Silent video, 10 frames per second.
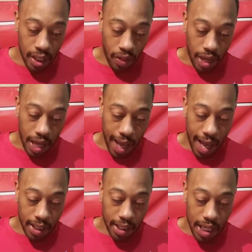than
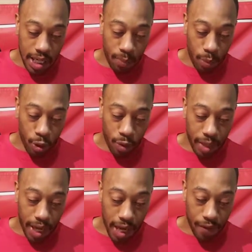act important but
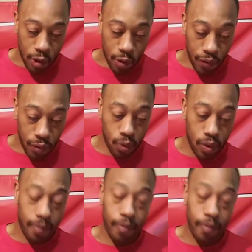have no food.